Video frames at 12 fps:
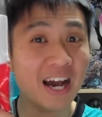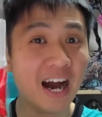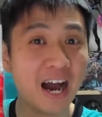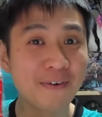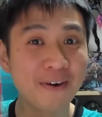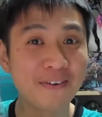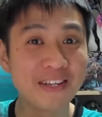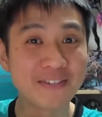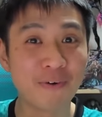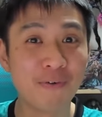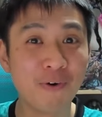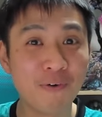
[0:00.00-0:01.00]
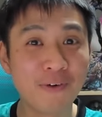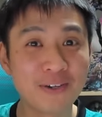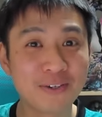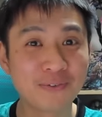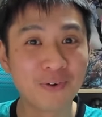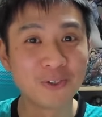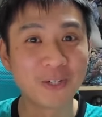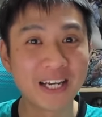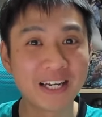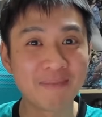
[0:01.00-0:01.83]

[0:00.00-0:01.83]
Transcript: I found this for 4,400 yen,